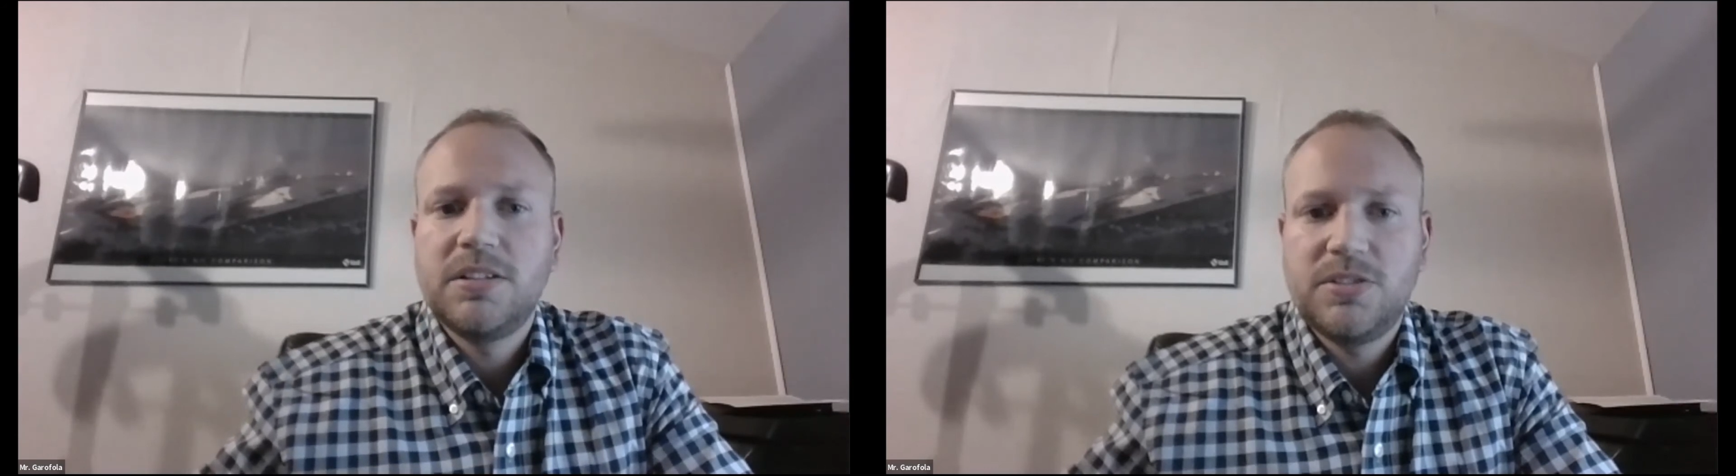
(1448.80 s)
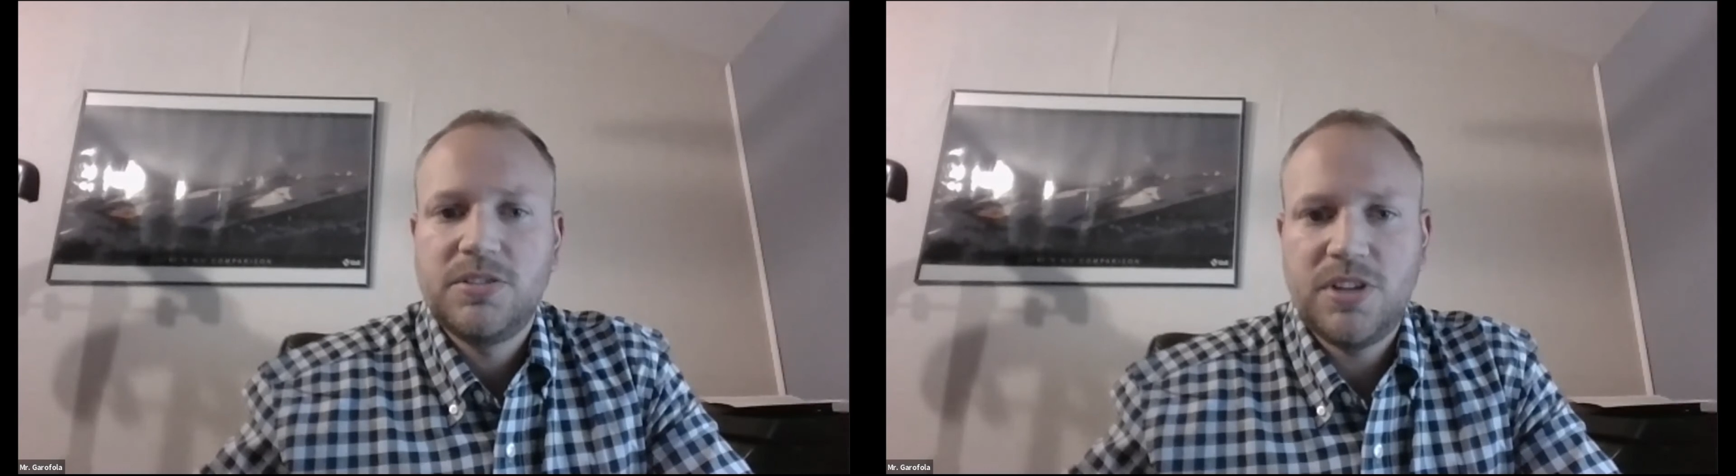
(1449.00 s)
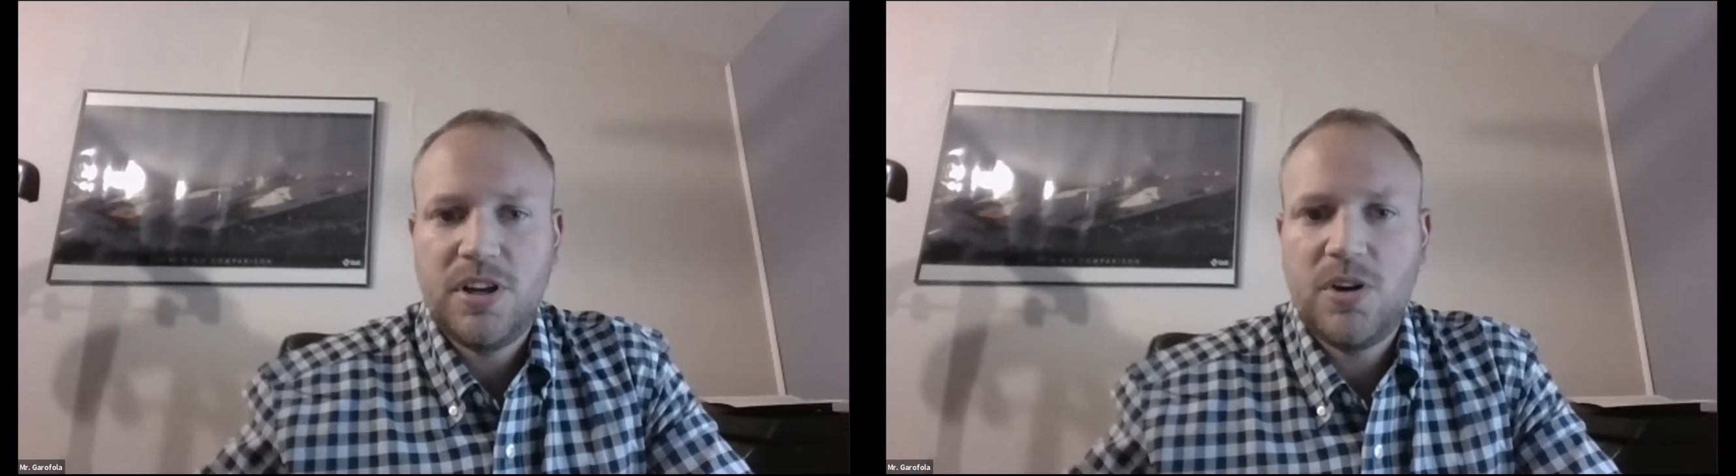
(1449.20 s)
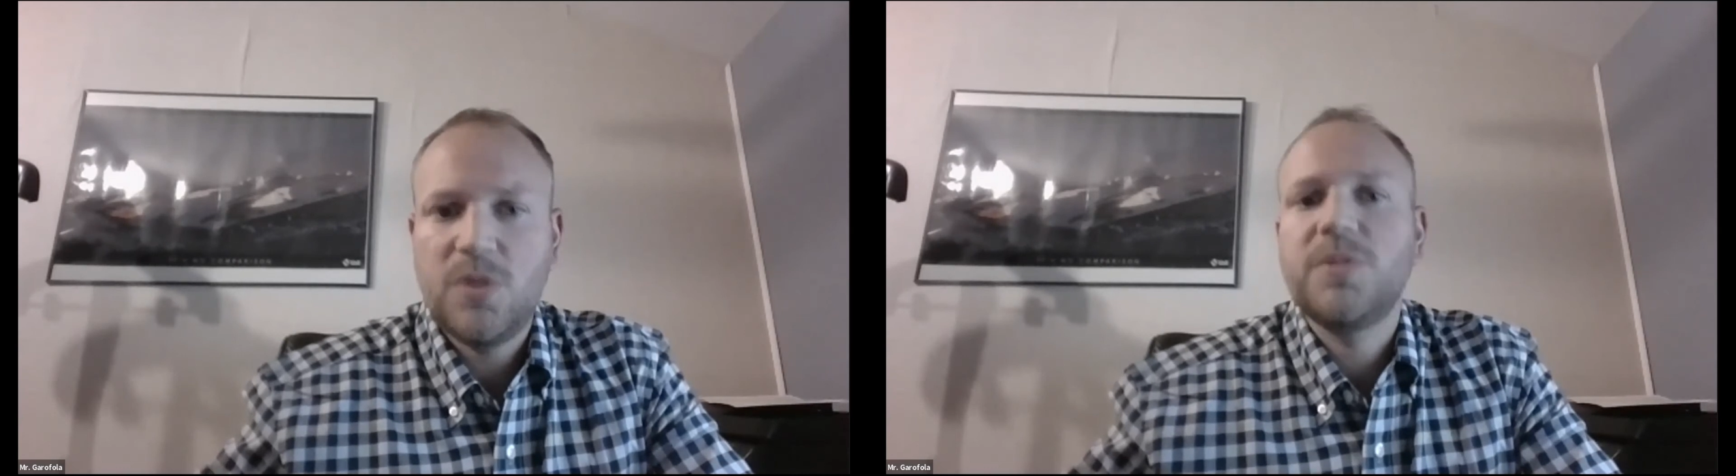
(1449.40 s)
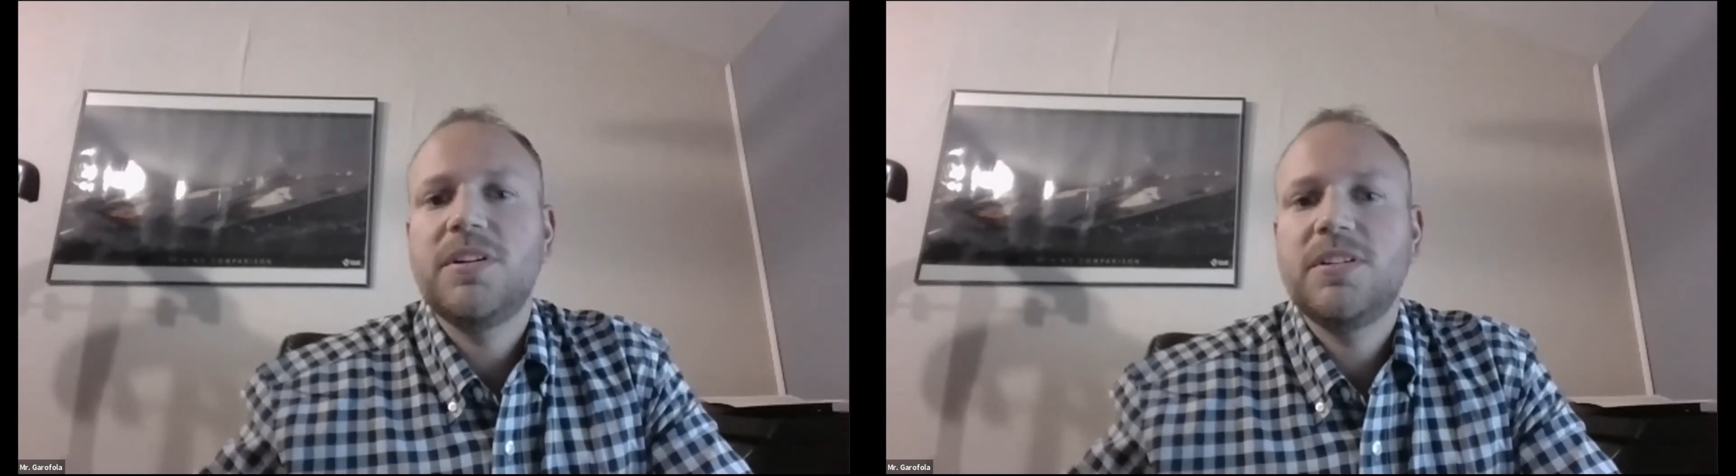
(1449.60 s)

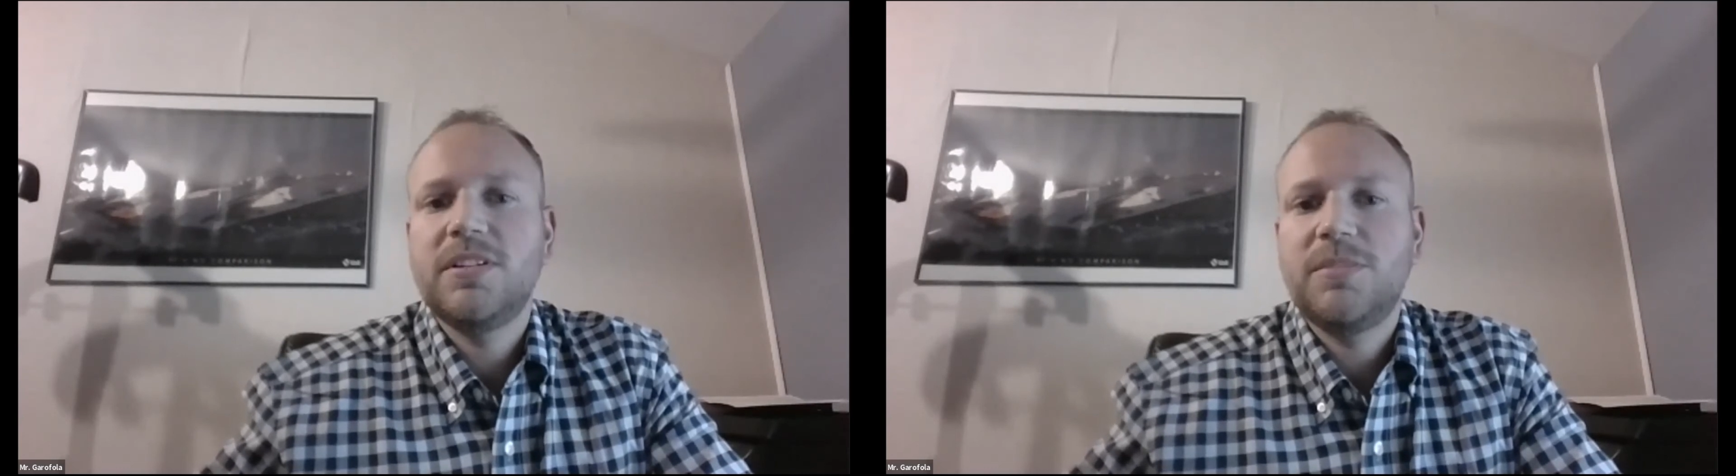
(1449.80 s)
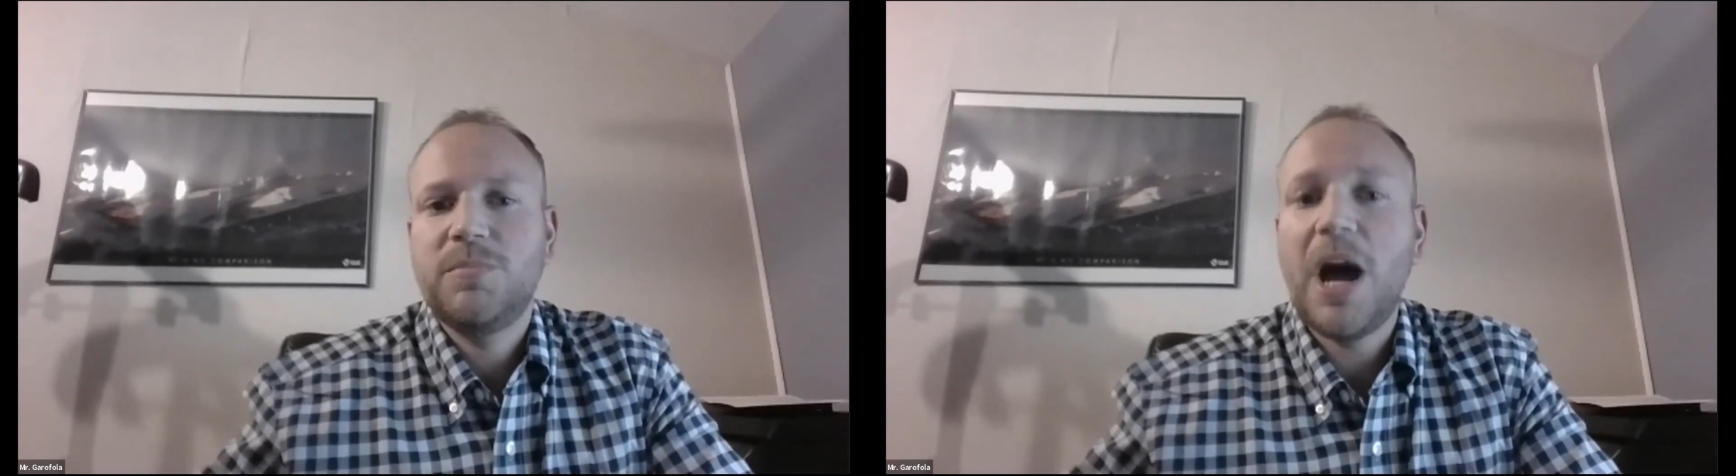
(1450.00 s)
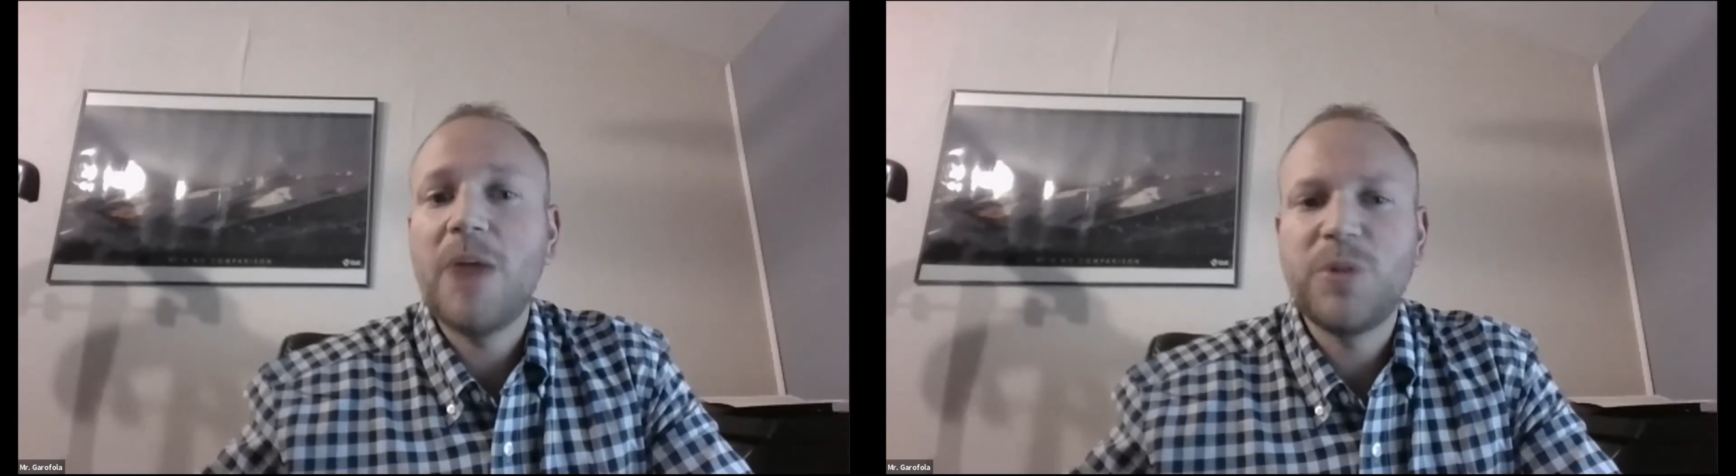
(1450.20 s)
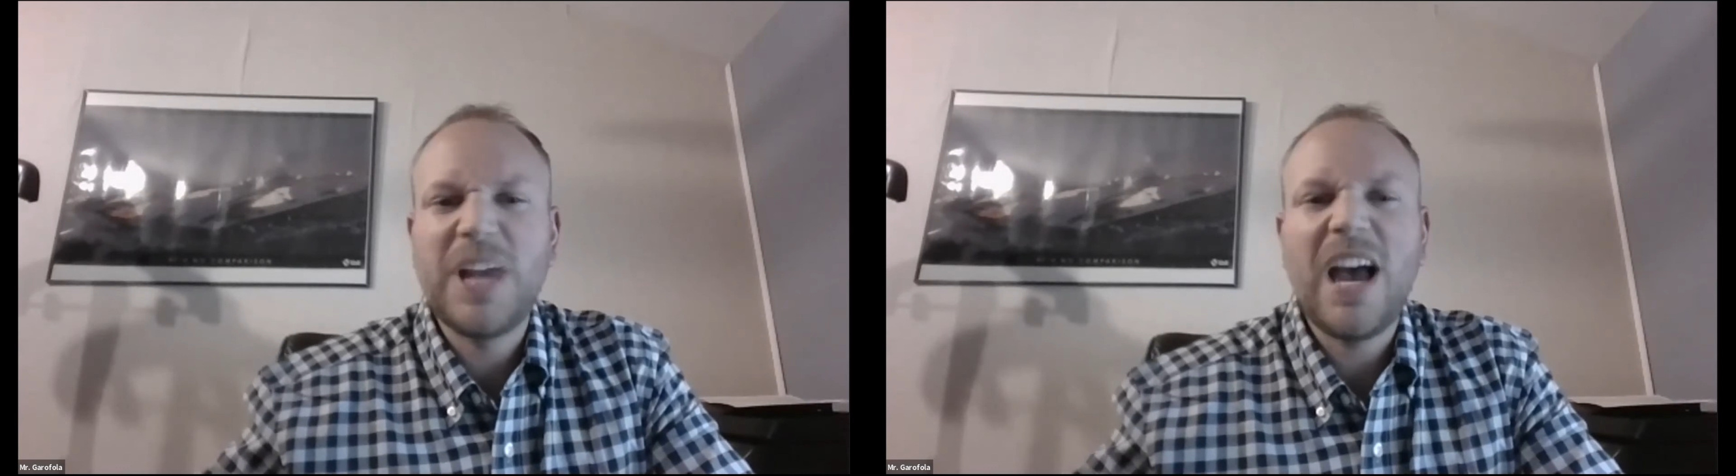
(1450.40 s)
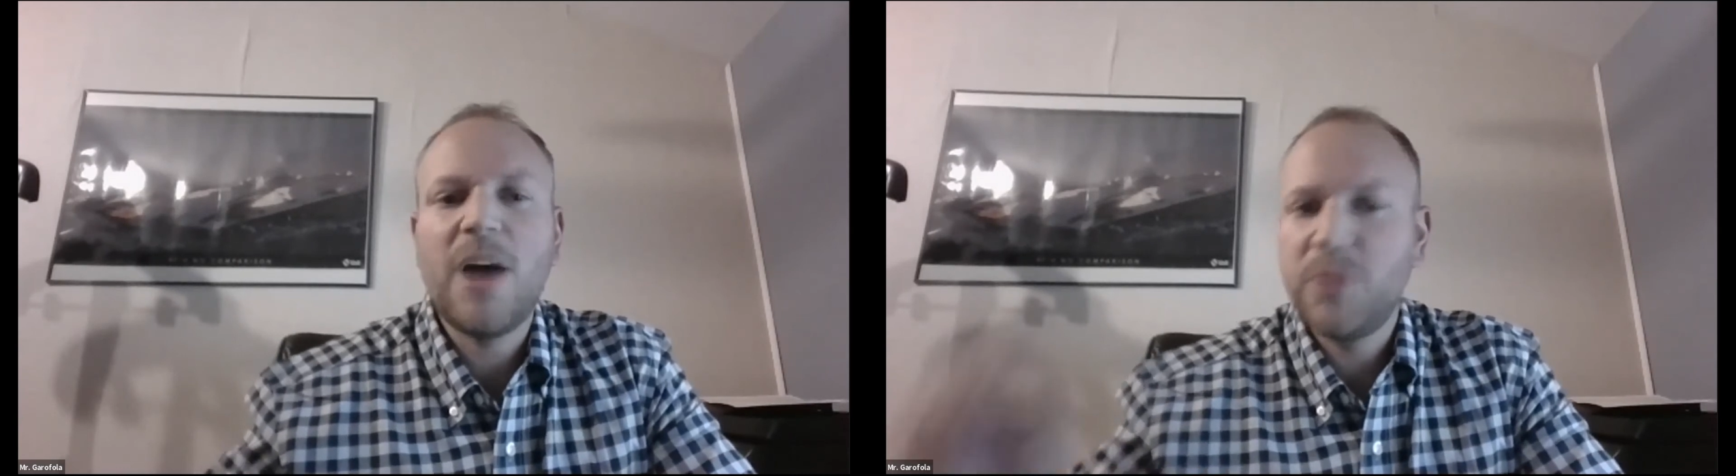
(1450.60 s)
So I'm
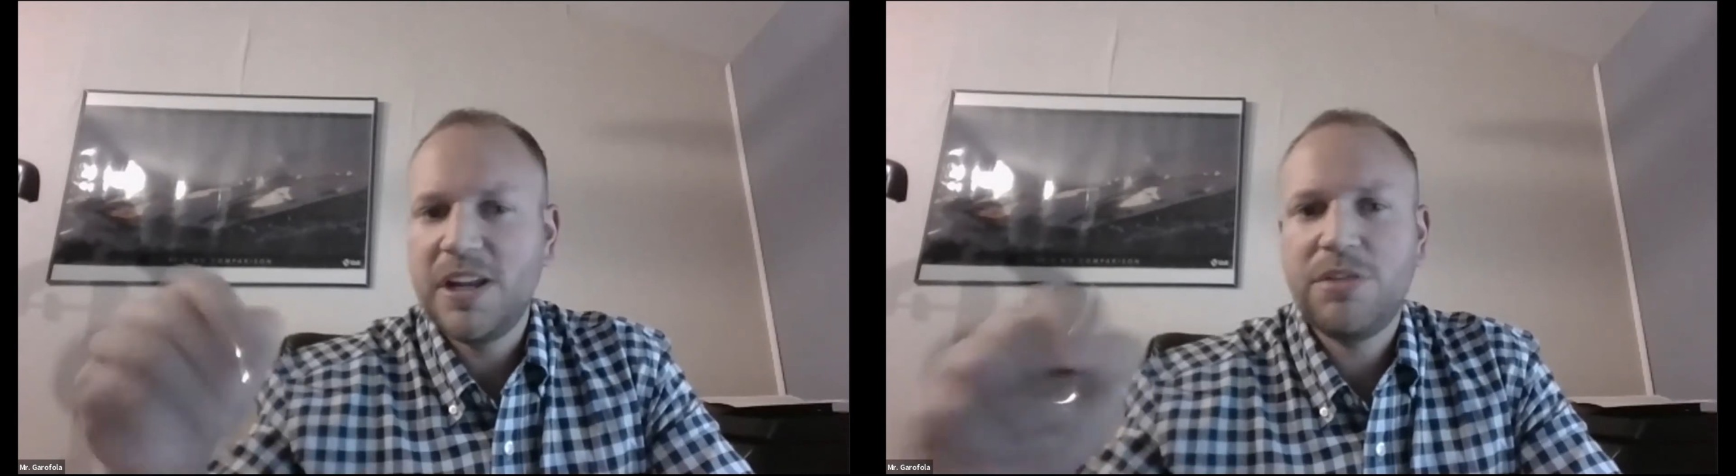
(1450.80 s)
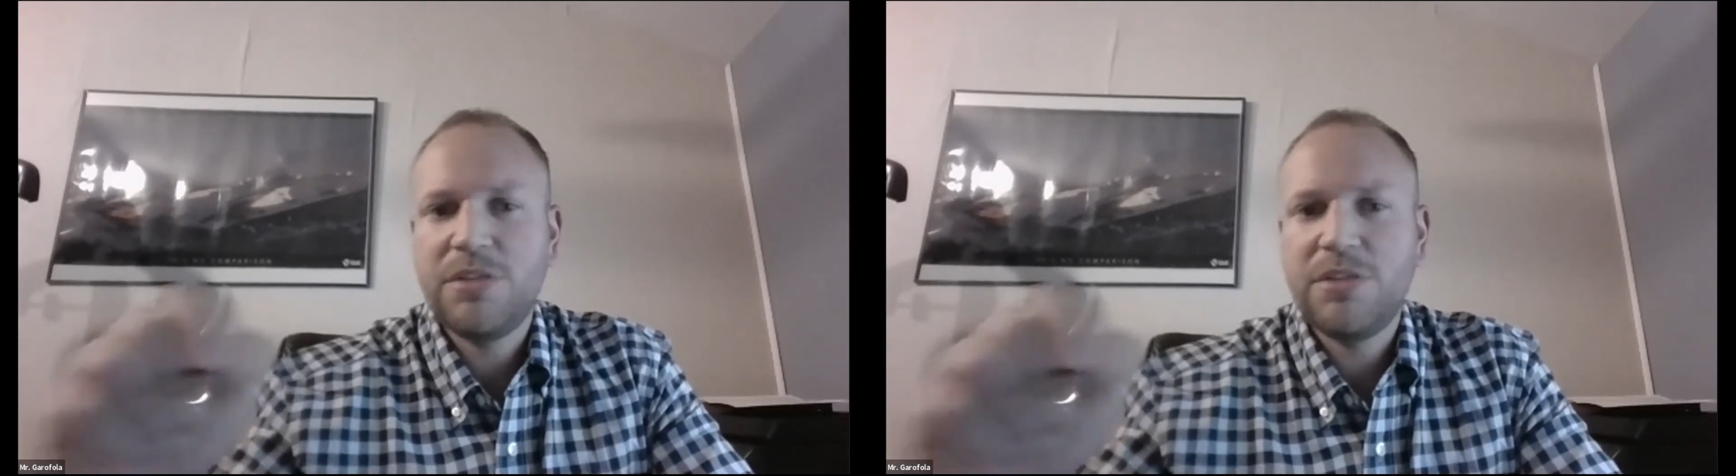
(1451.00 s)
reading